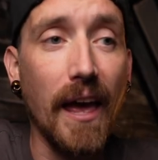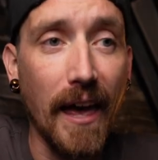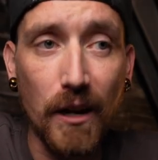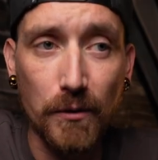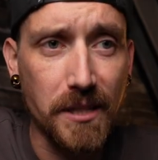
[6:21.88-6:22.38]

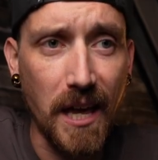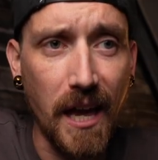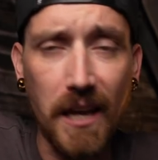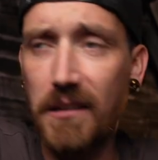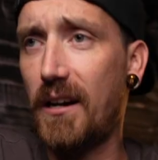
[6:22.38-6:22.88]
it'll
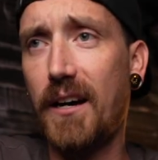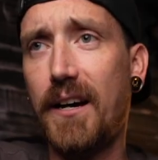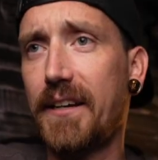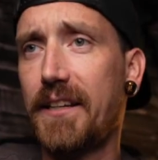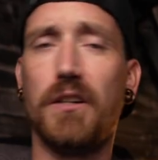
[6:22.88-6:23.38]
say,
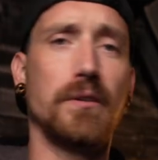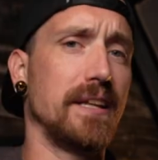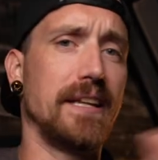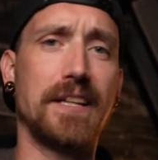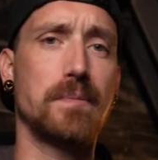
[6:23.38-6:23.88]
uh, you know,
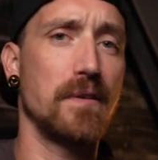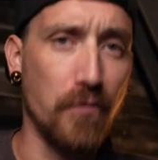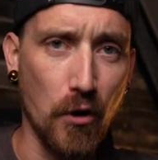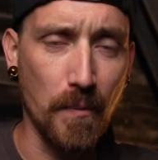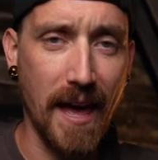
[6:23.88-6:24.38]
it needs to be
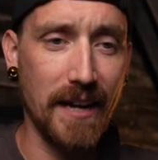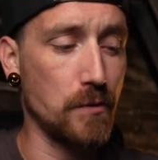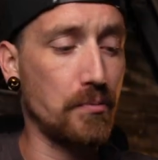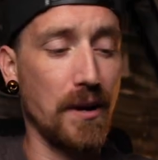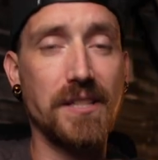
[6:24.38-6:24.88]
formatted,
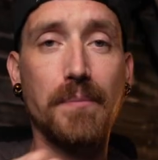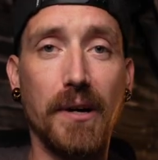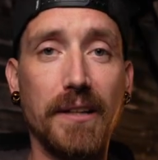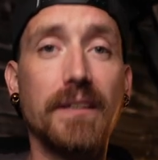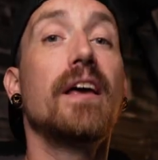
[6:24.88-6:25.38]
you press the
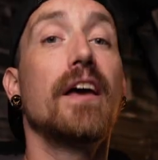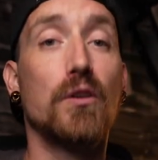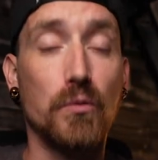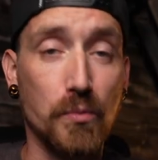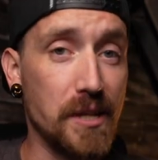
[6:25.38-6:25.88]
button,
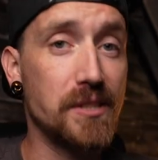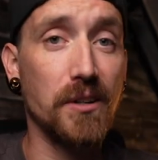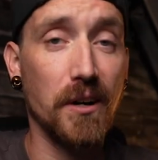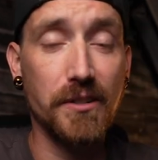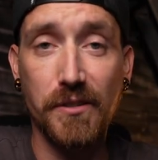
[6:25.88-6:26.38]
it'll
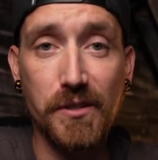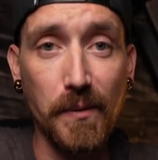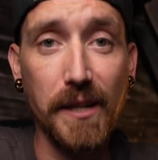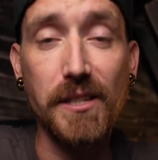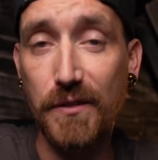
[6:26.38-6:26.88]
restart your
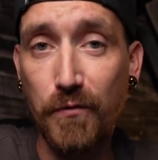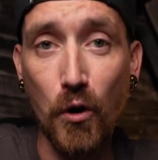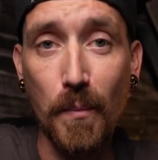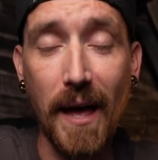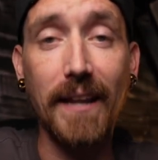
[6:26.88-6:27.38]
Switch, it's
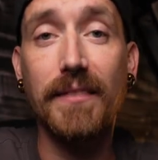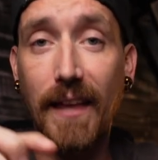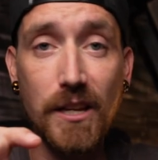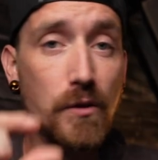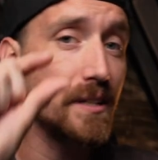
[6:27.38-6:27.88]
formatted,
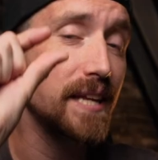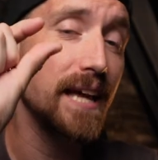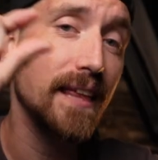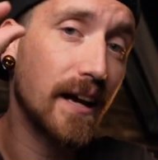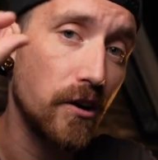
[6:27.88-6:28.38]
then you can
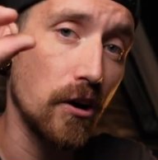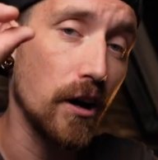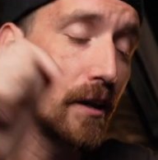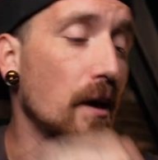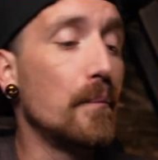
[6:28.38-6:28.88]
take that
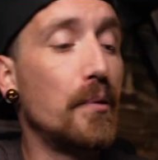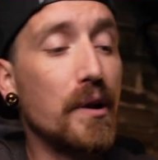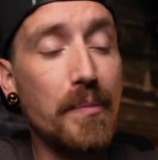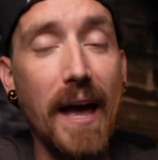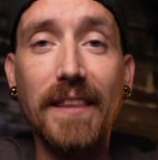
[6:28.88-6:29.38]
card, put
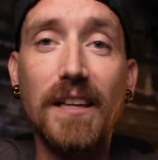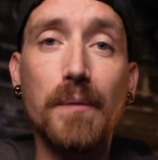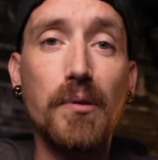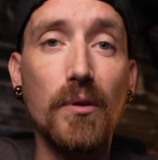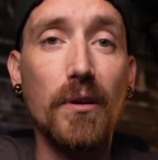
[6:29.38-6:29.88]
it back in the
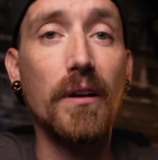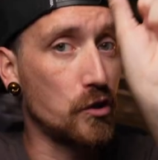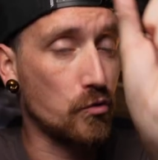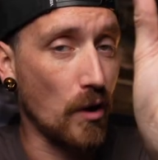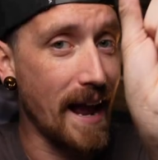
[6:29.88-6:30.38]
computer,
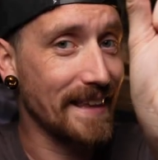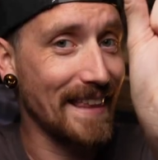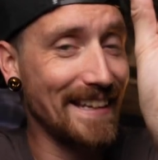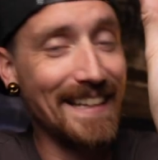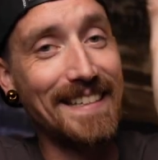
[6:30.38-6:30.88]
drag
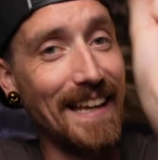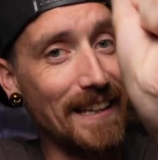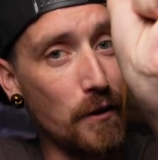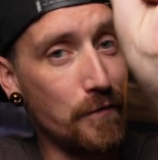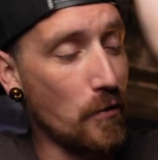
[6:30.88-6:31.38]
that
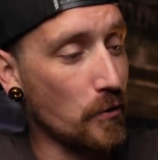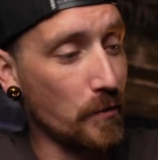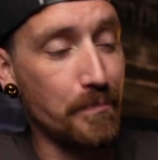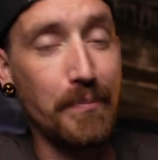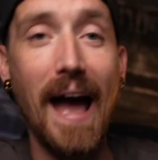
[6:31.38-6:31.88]
Nintendo folder
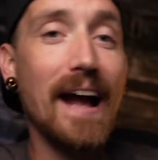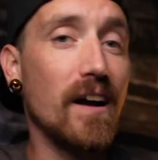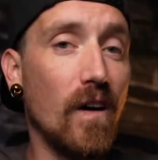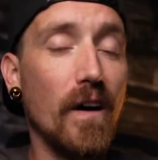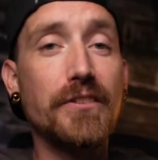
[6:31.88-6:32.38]
back
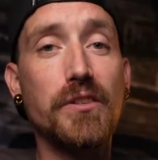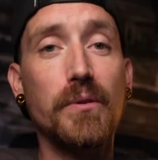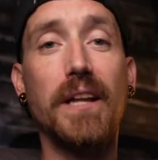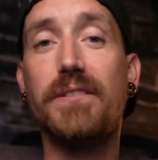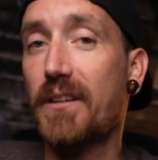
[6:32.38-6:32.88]
onto
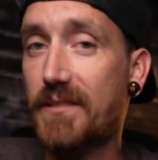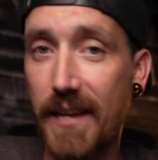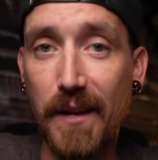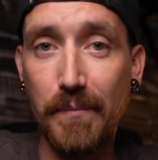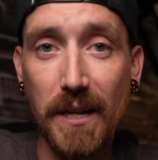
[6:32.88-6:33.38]
it. It's gonna
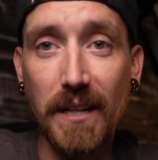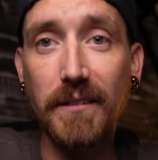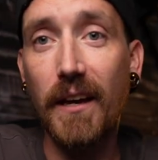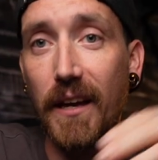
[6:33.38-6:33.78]
take a minute